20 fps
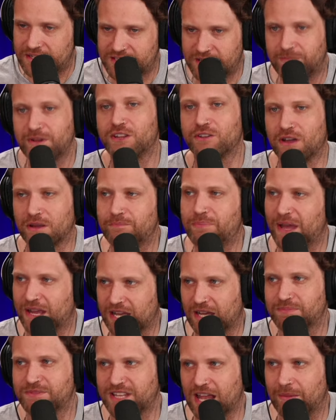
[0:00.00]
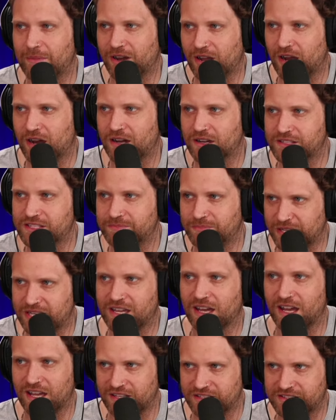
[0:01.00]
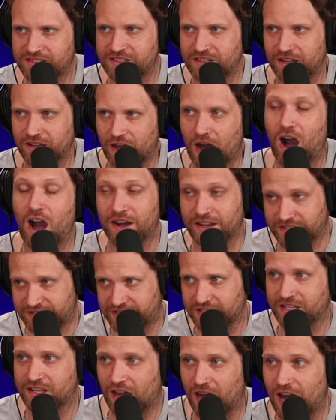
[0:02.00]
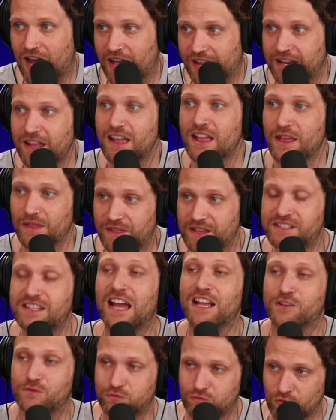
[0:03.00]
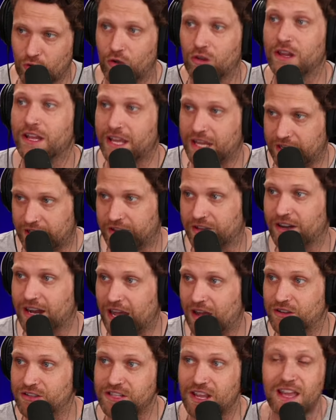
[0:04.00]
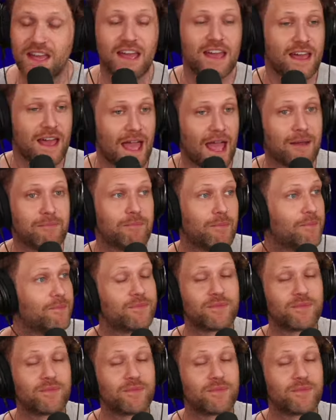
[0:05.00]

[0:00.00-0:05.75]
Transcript: needs to be doing pickup seminars because, honest to God, this guy's rolling into their house. And